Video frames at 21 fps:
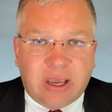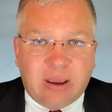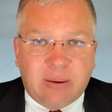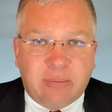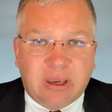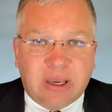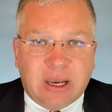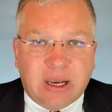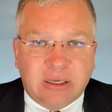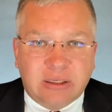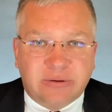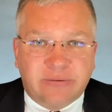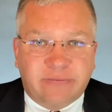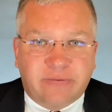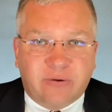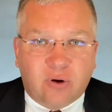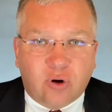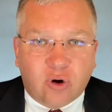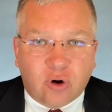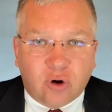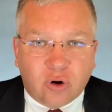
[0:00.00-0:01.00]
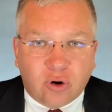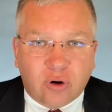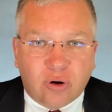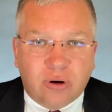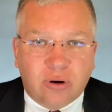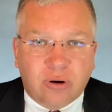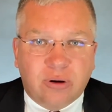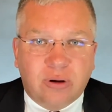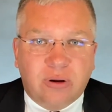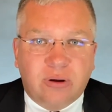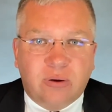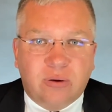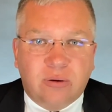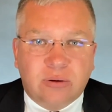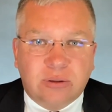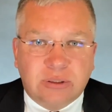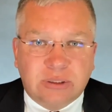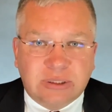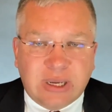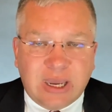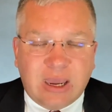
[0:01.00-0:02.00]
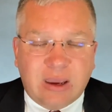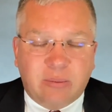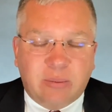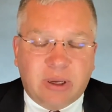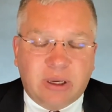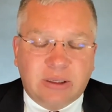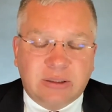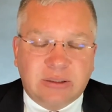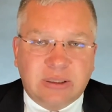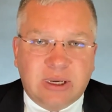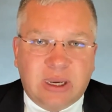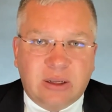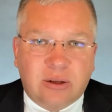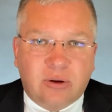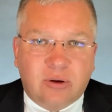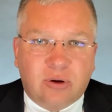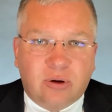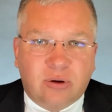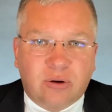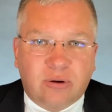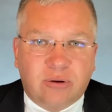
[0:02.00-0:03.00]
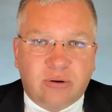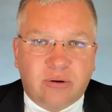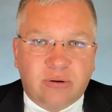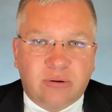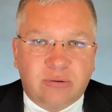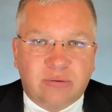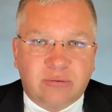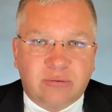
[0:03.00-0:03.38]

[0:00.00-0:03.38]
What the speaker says: and because of her statements and her